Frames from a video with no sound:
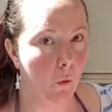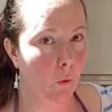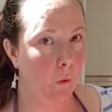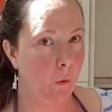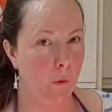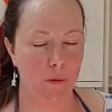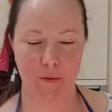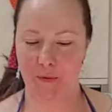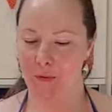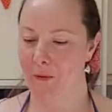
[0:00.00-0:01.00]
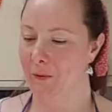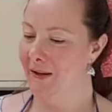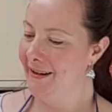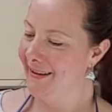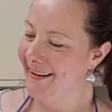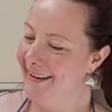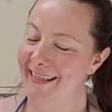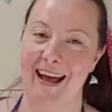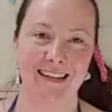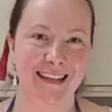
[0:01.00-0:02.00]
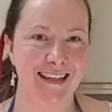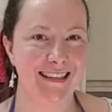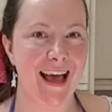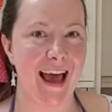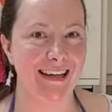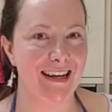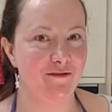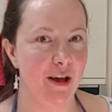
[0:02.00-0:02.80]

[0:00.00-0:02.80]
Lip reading: Oh, that's exciting.